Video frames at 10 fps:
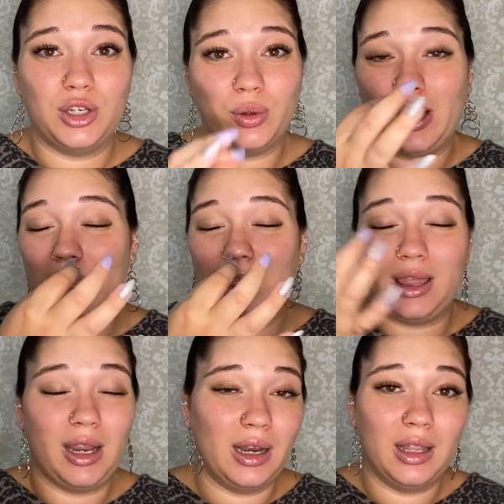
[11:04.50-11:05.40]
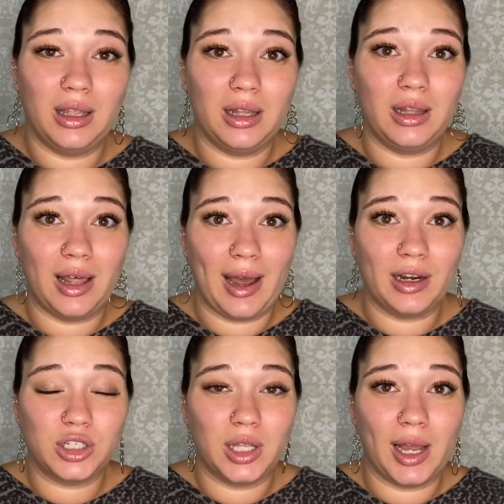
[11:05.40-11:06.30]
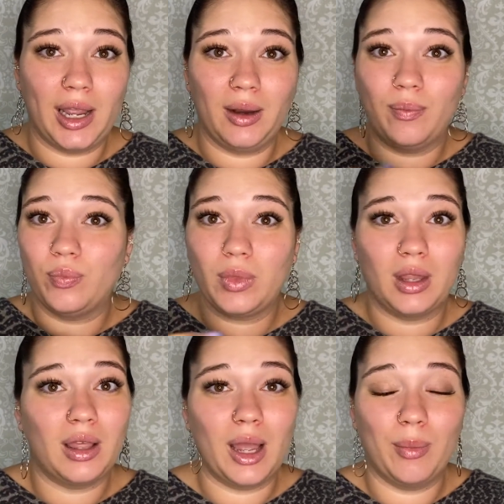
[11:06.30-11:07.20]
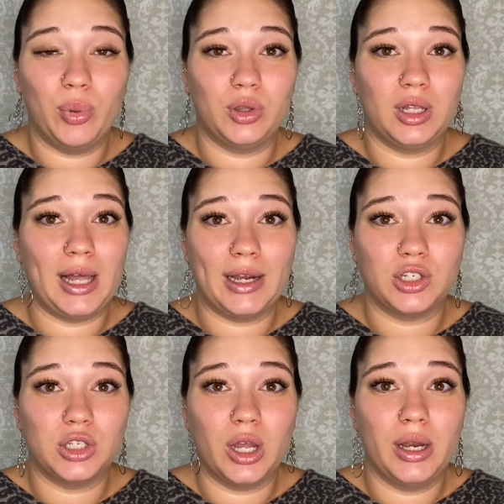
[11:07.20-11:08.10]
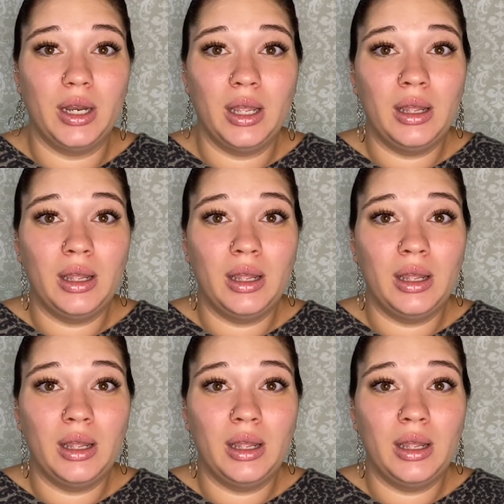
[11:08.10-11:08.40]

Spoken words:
do a thin lash line and put the lashes on.